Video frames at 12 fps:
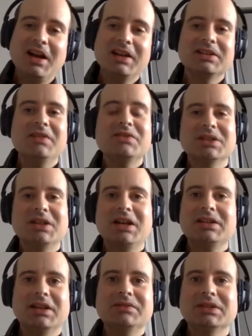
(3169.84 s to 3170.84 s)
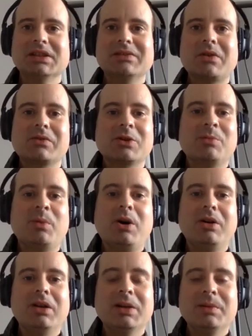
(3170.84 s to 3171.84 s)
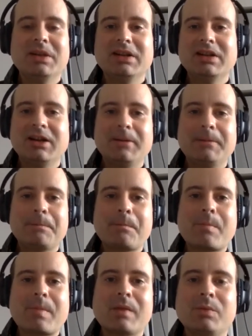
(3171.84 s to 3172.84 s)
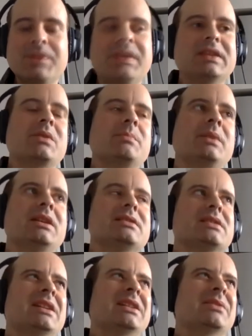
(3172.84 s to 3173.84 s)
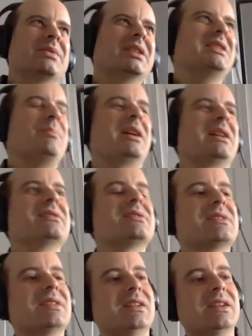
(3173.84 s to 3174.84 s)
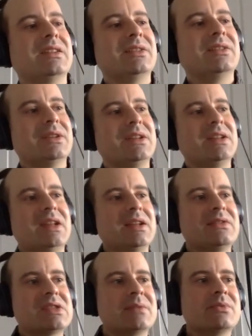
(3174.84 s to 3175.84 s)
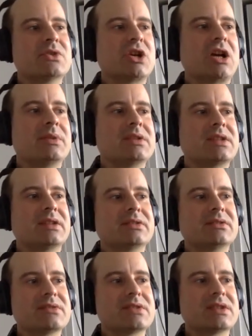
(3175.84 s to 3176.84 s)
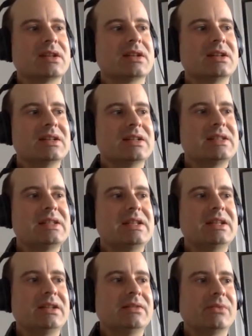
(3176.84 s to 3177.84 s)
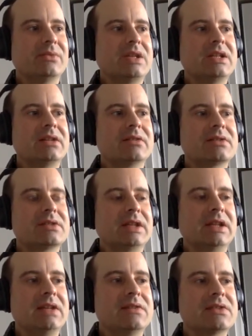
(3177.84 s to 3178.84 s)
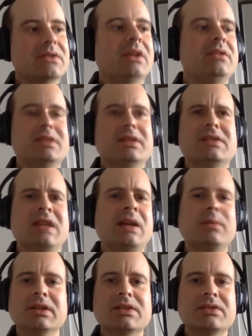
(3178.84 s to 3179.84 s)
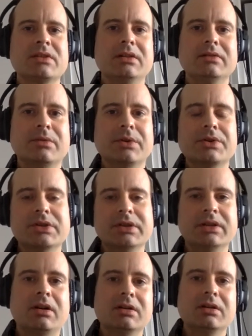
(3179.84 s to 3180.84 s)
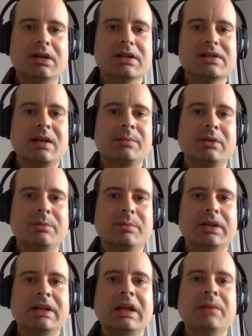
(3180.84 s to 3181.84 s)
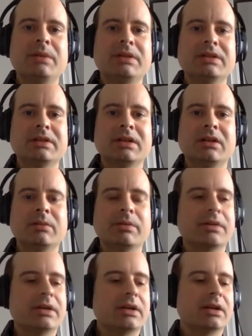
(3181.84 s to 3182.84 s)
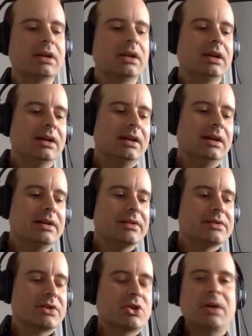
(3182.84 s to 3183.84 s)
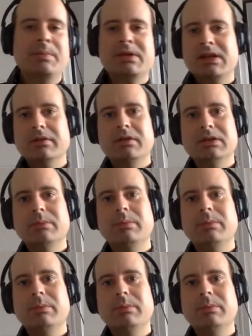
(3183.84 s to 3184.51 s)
I'd love to. I'd love to live over a mall. I mean, um, one thing that we might see, and it really depends. Uh, you know, if some shopping centers see enough retailers leave. So I'll use an example. It's not unfortunately an Ottawa example, but in Edmonton, Alberta, uh, there's a shopping center called the